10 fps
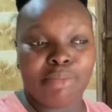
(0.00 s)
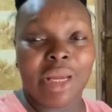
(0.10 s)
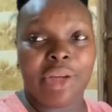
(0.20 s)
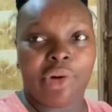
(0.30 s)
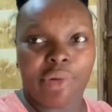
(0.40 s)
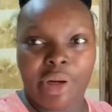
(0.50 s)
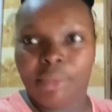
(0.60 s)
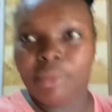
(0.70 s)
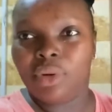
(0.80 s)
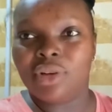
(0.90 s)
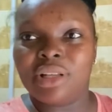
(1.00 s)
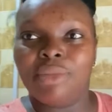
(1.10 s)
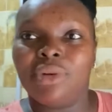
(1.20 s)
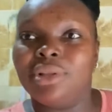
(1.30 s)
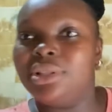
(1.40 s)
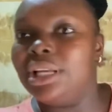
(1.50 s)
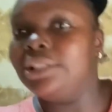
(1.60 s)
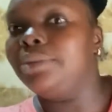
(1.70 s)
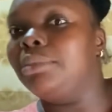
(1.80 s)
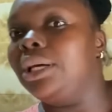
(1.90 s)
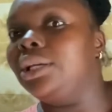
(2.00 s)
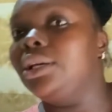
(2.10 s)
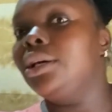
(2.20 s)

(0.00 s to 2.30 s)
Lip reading: my cream because I'm not understanding my